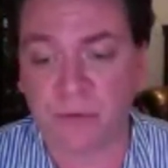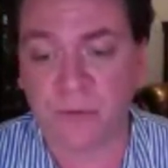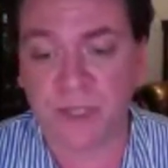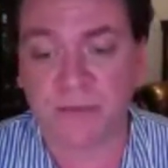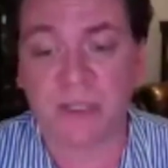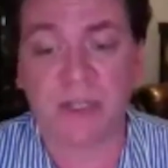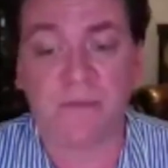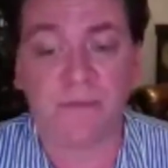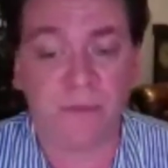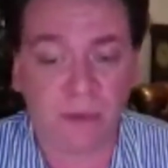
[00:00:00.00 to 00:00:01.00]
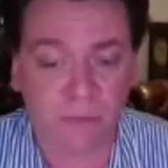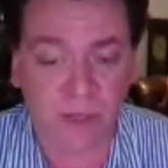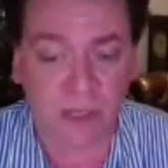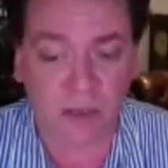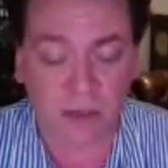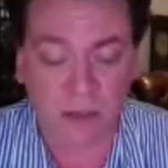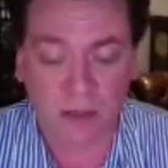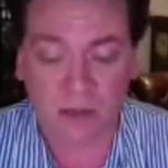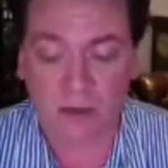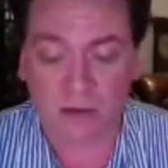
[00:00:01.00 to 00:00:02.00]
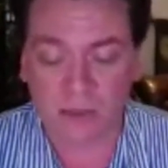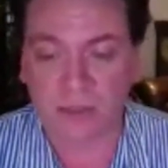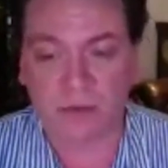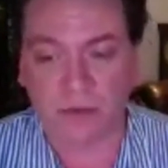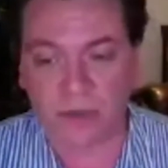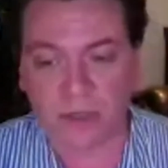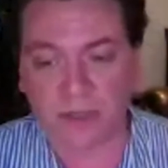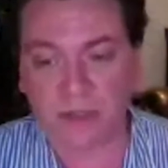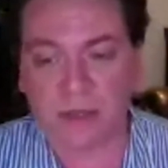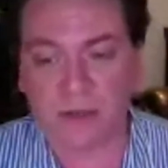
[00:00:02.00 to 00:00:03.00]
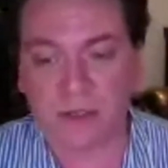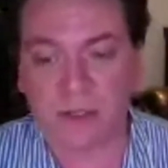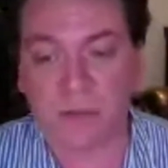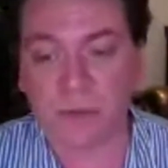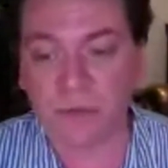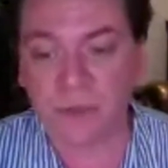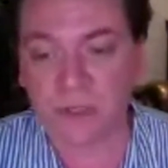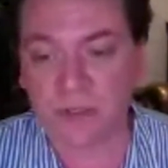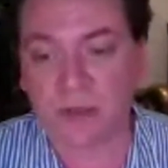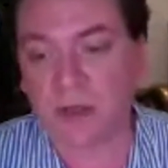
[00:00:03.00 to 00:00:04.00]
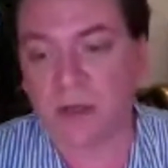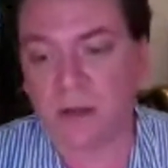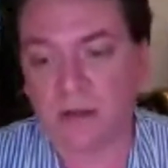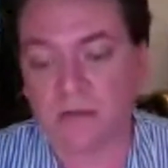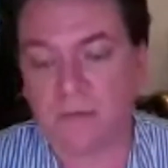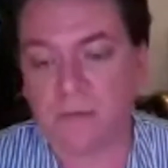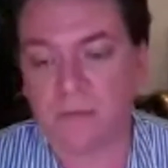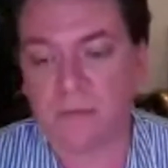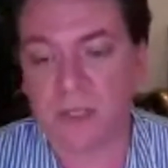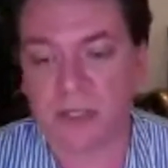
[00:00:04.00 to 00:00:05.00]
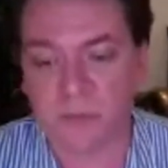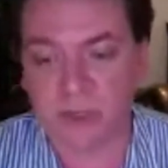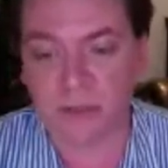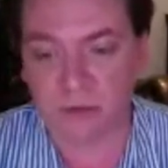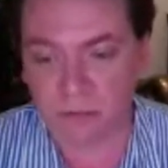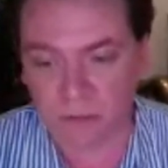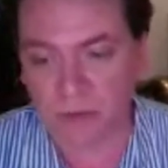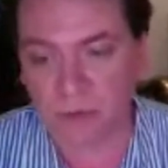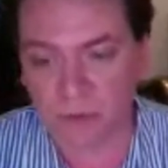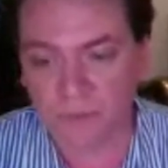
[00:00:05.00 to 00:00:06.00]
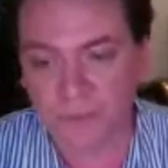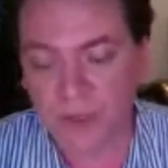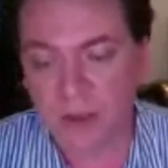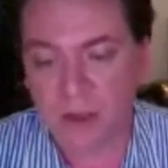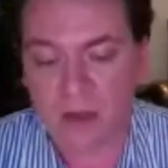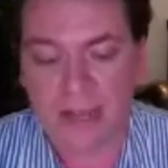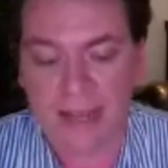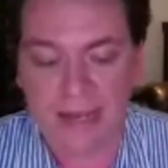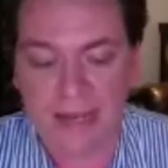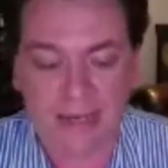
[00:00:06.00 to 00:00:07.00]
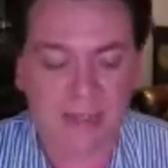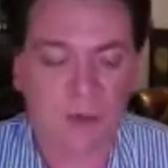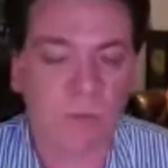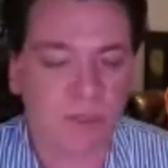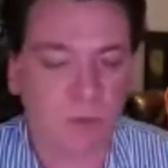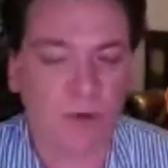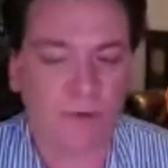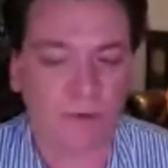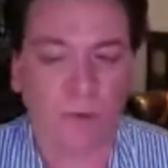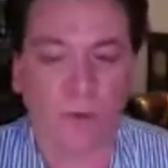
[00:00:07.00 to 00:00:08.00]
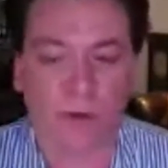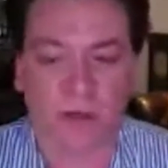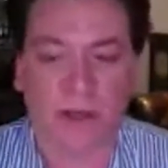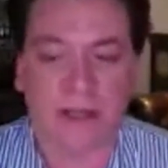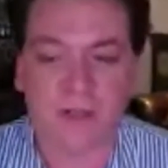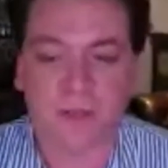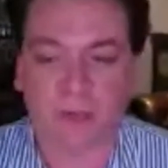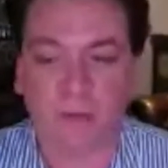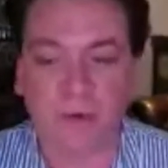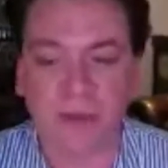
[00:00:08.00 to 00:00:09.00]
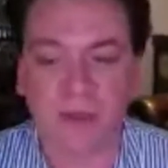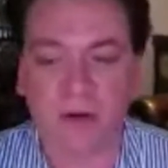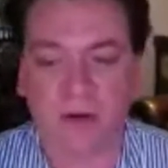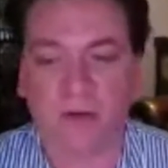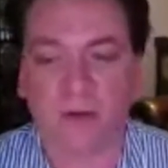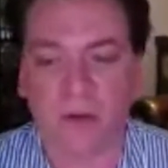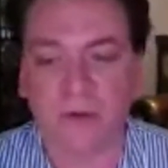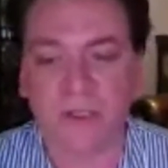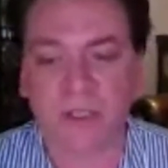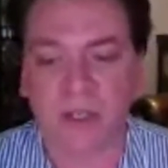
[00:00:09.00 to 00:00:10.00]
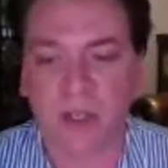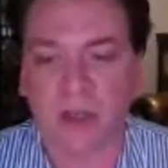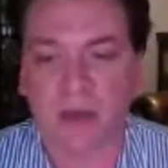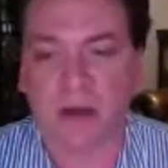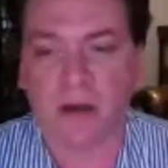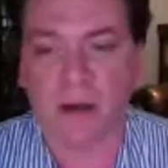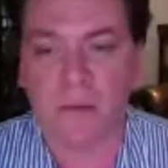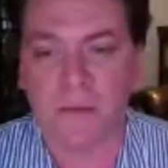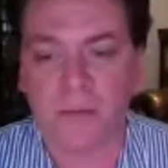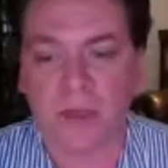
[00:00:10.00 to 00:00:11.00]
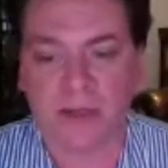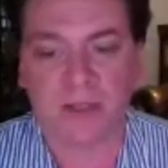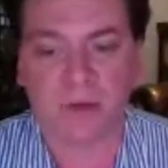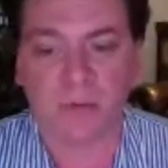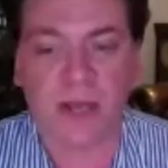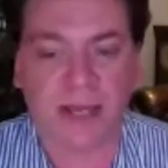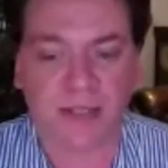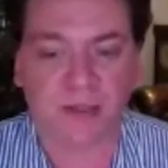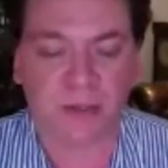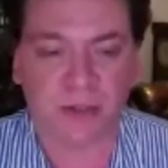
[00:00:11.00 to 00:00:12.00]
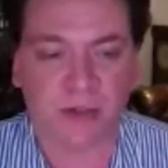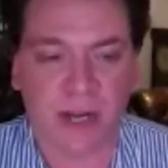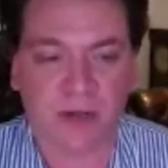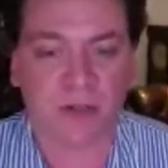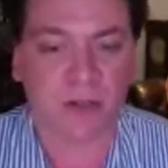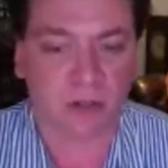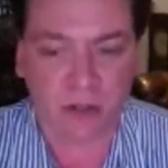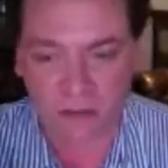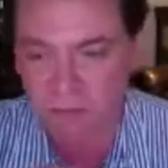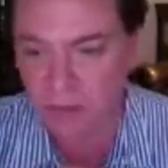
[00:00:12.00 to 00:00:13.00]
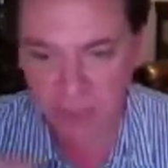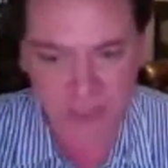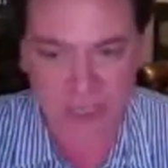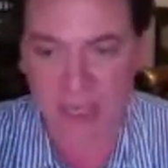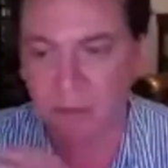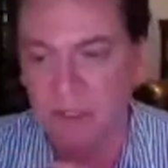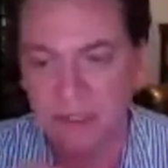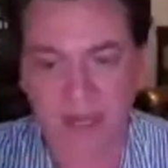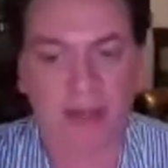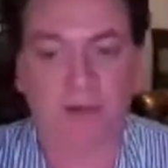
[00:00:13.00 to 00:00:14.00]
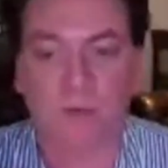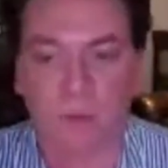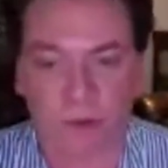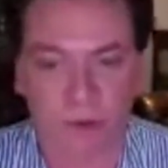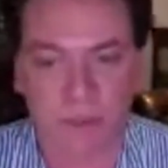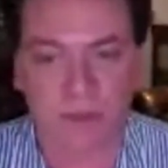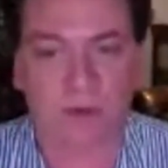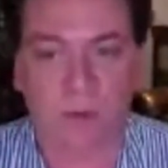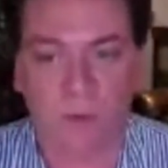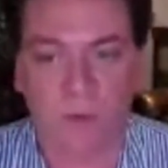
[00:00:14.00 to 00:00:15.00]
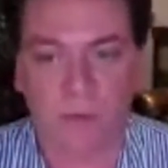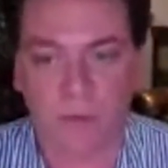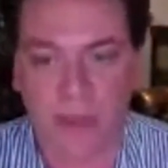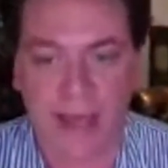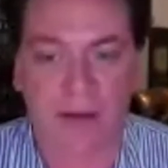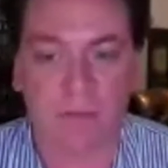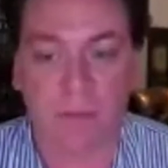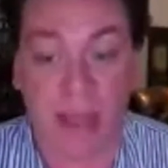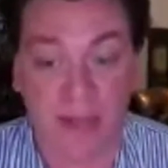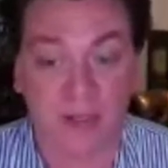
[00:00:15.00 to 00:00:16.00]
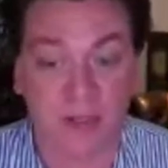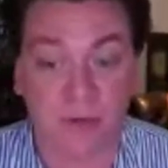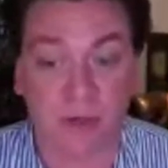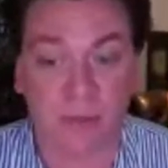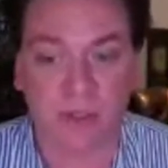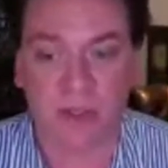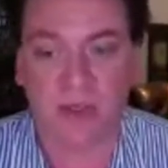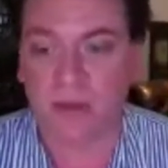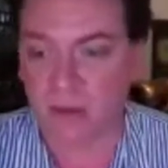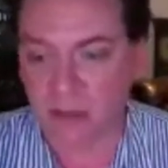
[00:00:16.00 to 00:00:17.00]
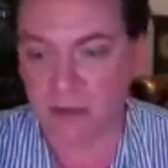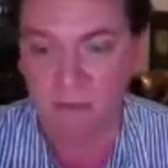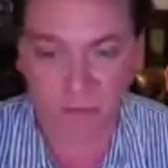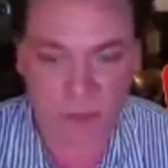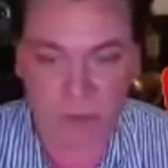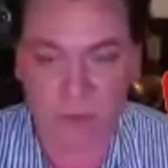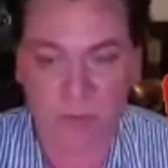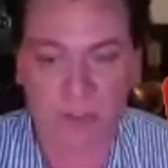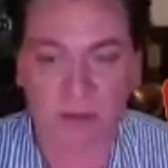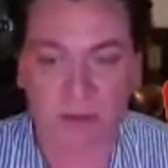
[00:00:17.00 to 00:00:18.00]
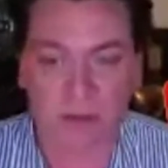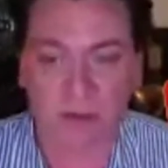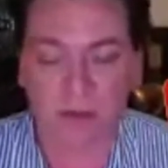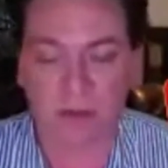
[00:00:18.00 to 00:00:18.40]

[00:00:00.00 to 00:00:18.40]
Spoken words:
from 1750, also known as the Écossais Prusse Scots Master ritual. And it's almost word for word. It's really darn close. Like certain passages are actually like the same exact words from that manuscript that shows the